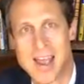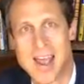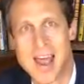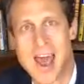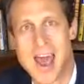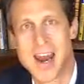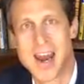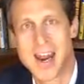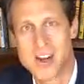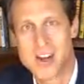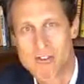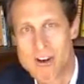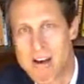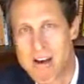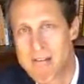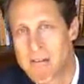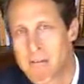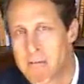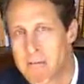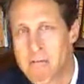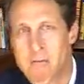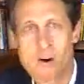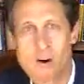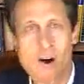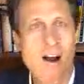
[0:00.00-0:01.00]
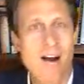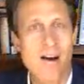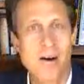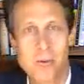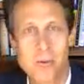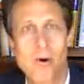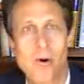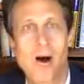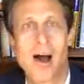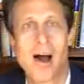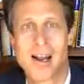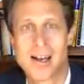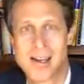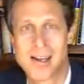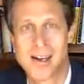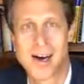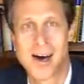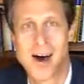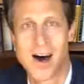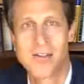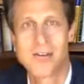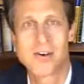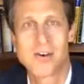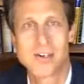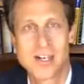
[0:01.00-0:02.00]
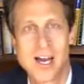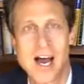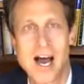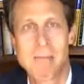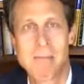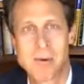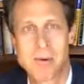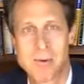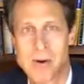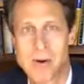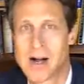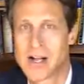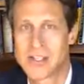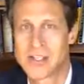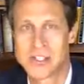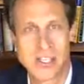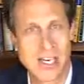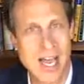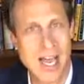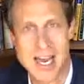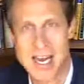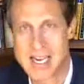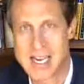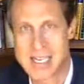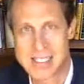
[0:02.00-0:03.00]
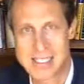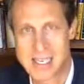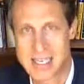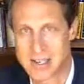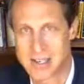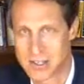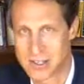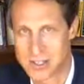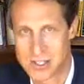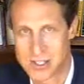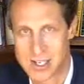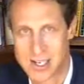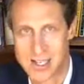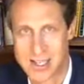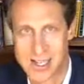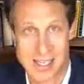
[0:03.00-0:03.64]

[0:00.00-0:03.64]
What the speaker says: and had traveled far and wide to other top neurology headache centers,